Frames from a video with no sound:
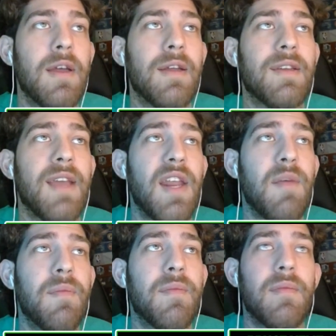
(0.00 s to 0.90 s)

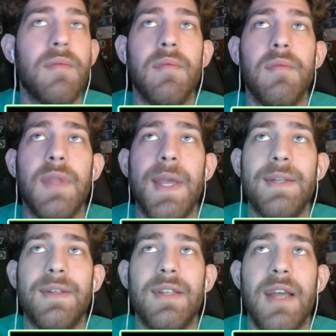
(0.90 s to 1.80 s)
Tatum takes
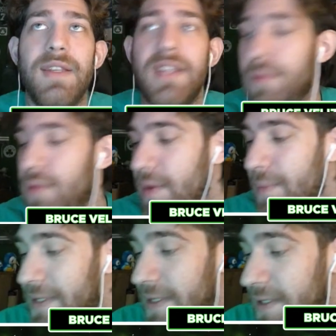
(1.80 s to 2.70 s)
the sidestep three and
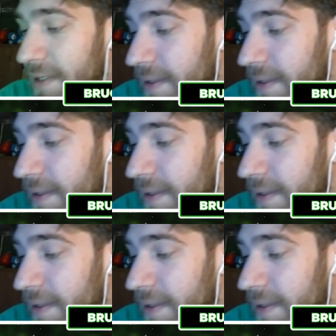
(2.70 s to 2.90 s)
misses.